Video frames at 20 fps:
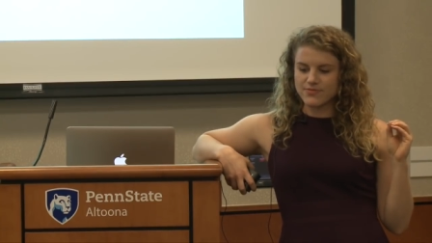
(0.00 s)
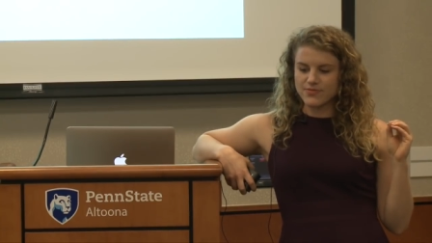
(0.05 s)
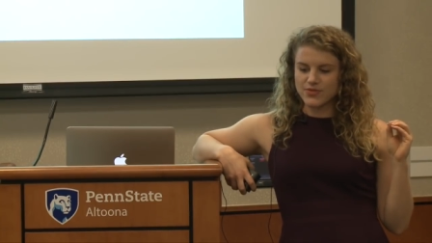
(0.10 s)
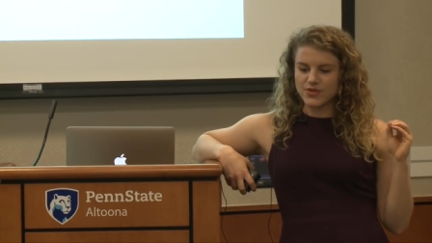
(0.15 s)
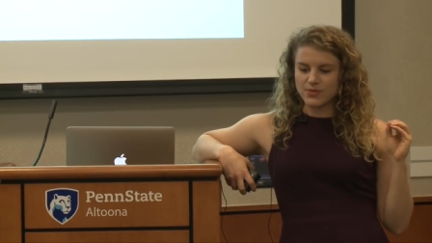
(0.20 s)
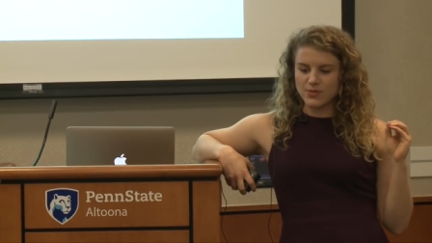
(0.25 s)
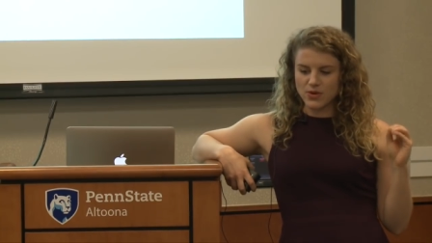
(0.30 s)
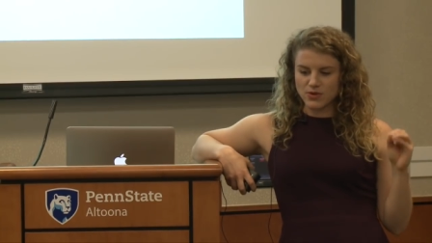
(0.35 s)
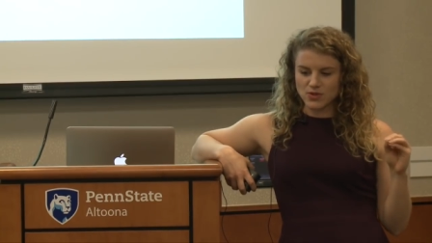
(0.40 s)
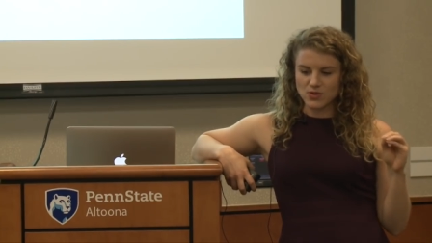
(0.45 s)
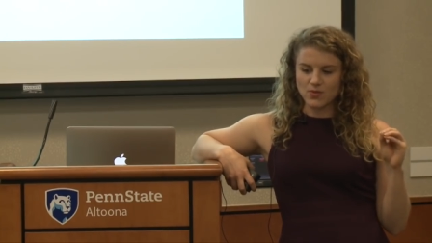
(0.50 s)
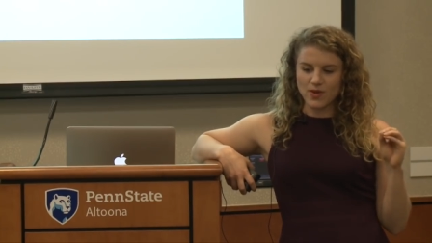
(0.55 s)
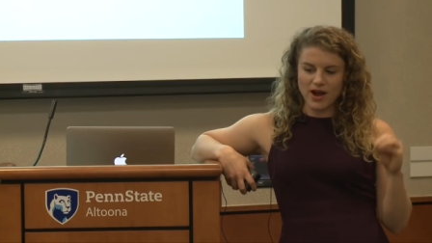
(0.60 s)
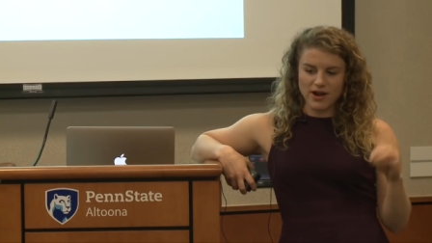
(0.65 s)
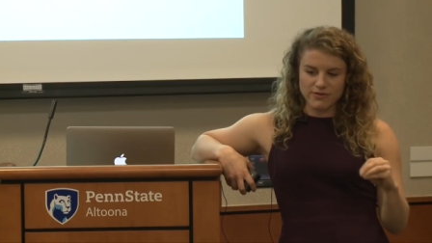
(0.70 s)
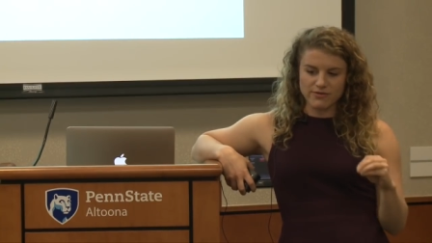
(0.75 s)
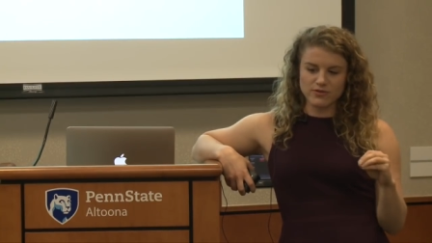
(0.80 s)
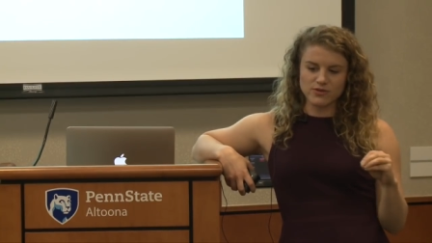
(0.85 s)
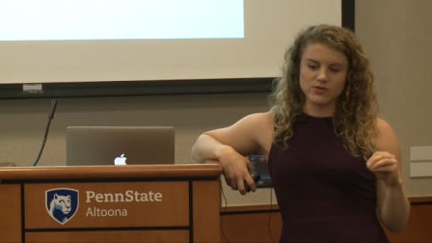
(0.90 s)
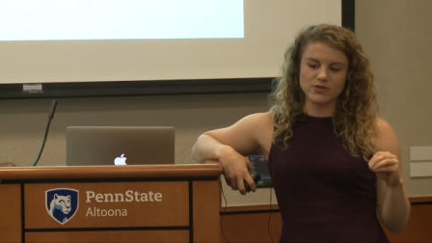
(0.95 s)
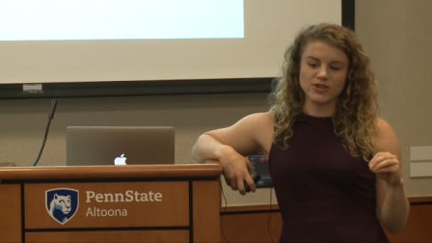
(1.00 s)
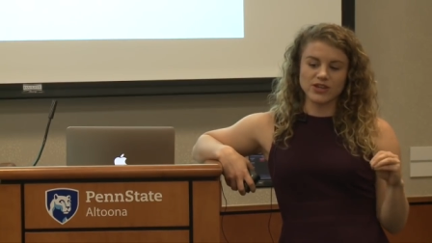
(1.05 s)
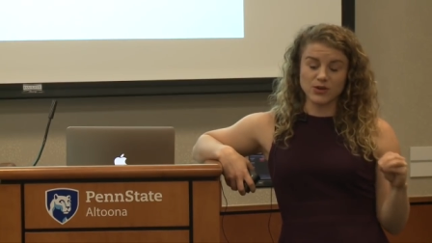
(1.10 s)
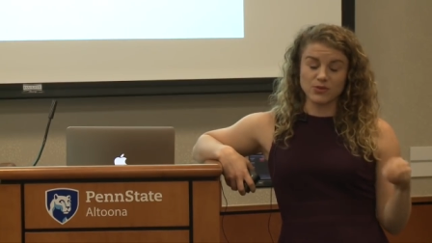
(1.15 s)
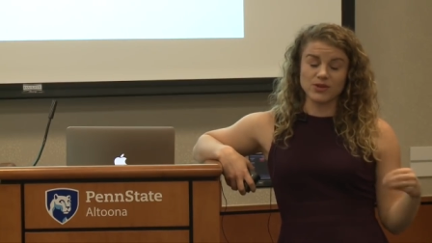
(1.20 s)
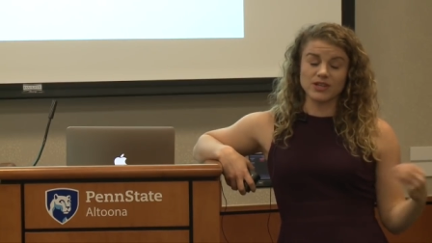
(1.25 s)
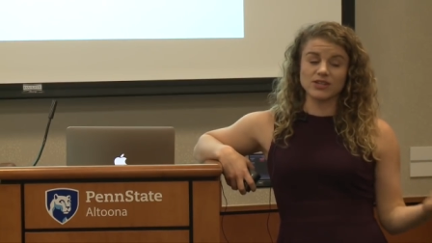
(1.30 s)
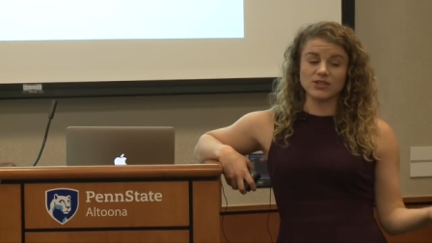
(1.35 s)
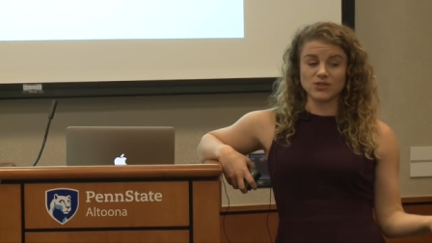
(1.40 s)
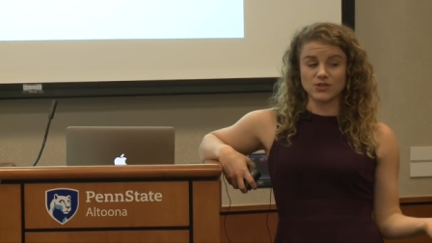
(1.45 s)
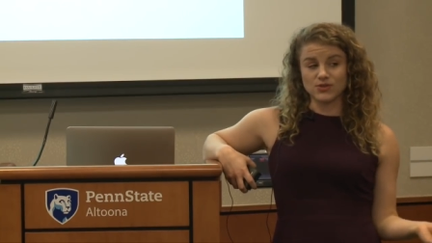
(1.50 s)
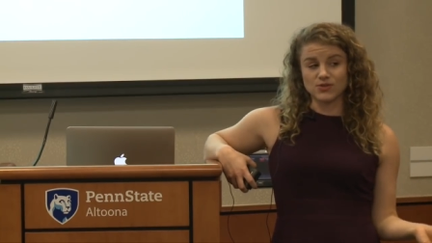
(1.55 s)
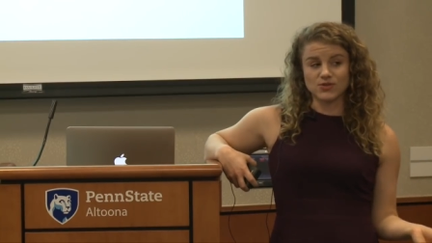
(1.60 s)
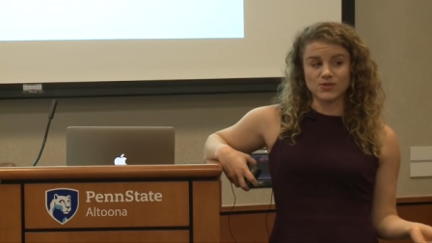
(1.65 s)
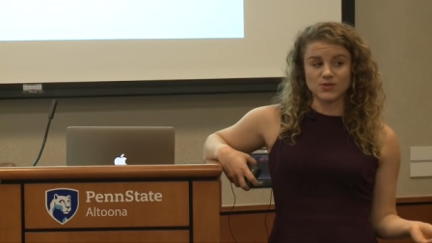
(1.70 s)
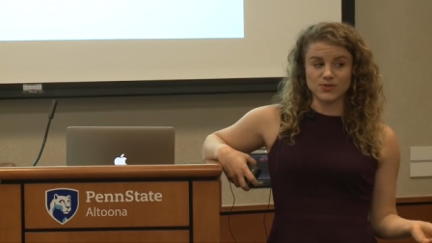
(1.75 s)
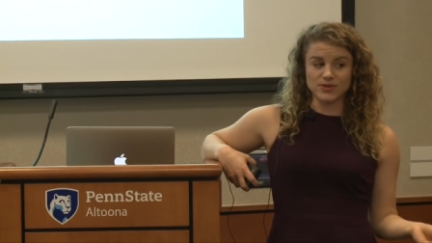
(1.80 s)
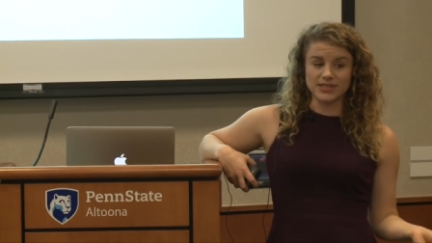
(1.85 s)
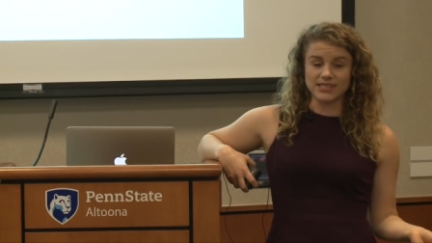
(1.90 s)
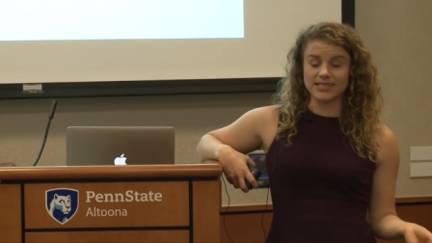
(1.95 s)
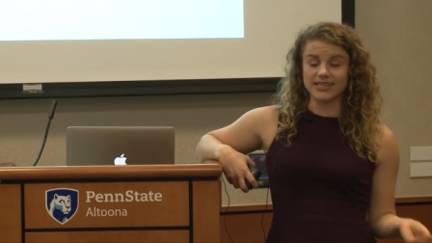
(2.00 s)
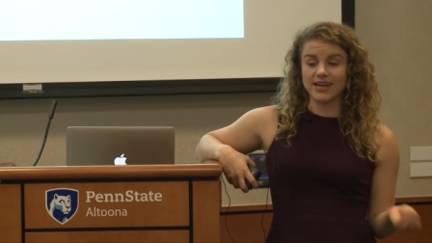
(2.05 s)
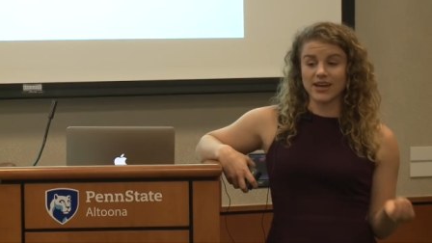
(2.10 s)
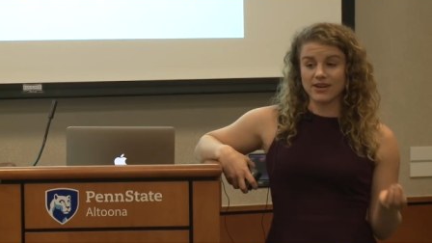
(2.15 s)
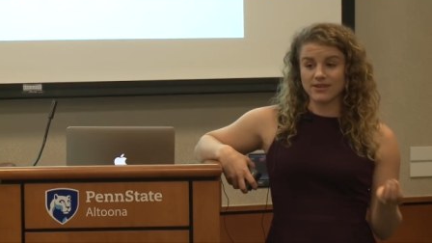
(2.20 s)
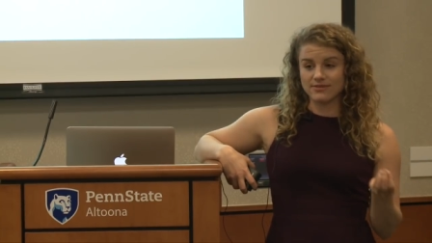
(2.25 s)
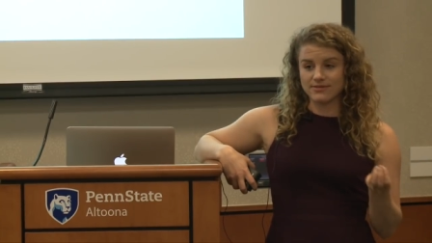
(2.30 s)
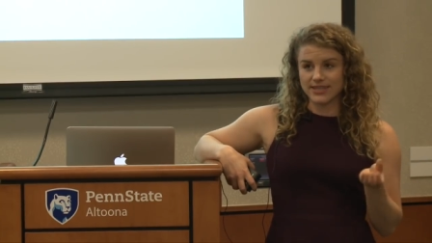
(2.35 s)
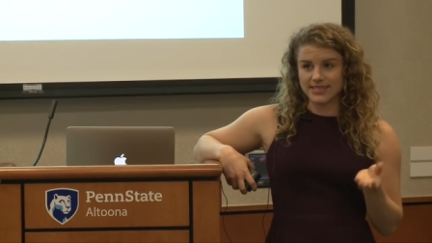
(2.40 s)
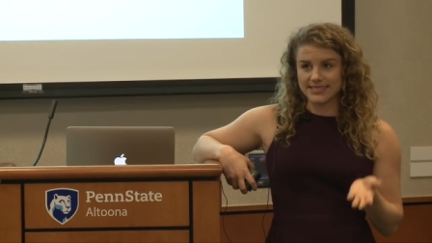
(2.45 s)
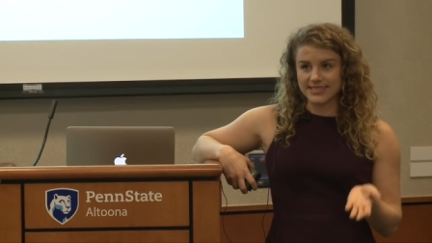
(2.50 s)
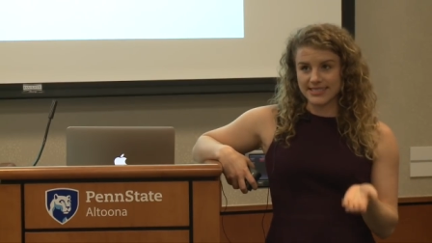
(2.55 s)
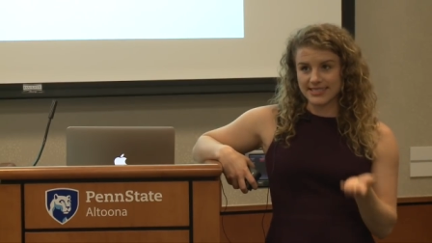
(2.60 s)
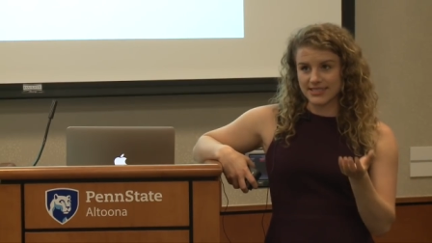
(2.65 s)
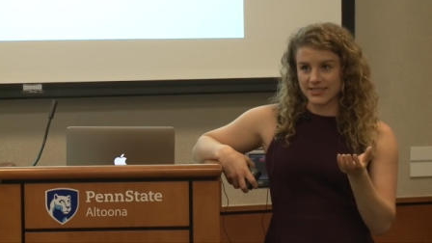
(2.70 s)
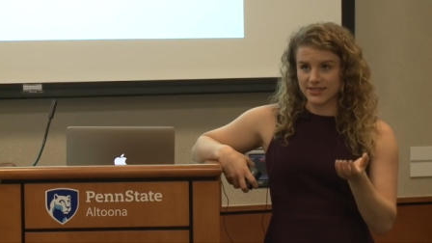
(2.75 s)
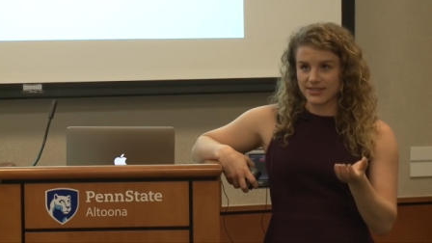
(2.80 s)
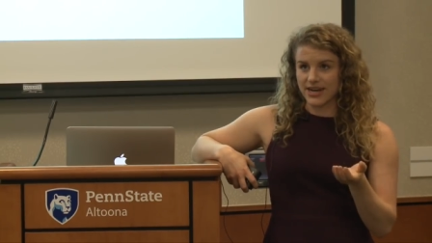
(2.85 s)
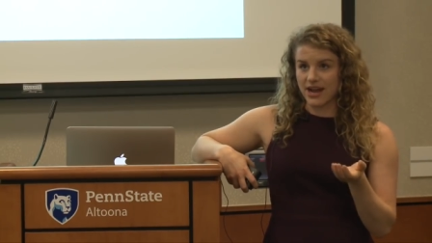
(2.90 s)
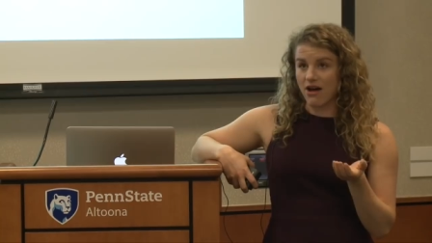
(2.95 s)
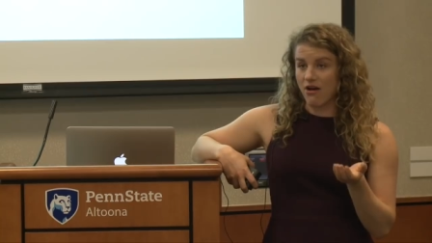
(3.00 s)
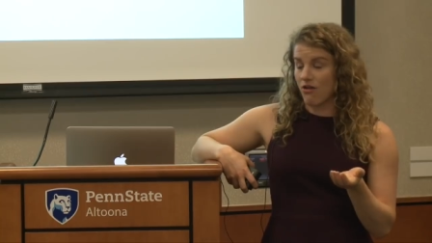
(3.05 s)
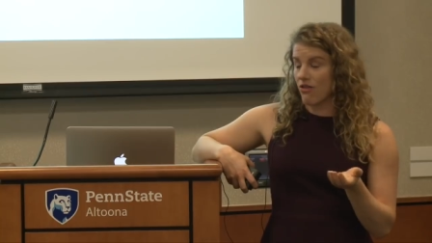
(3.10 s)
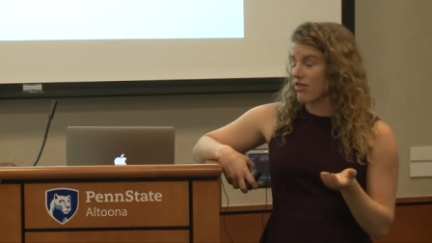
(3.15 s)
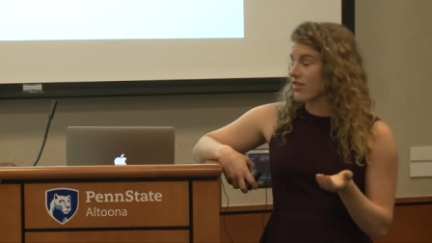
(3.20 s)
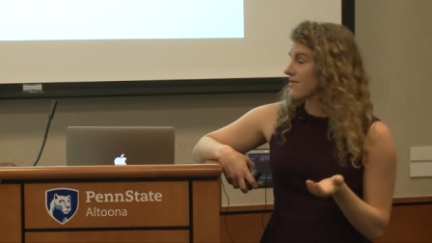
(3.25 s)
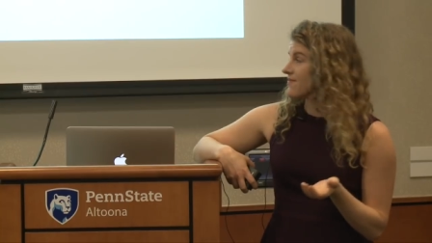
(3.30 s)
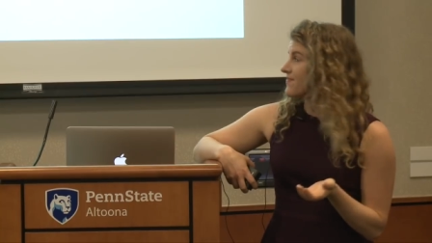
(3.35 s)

the most powerful thing we can do to really assist our health.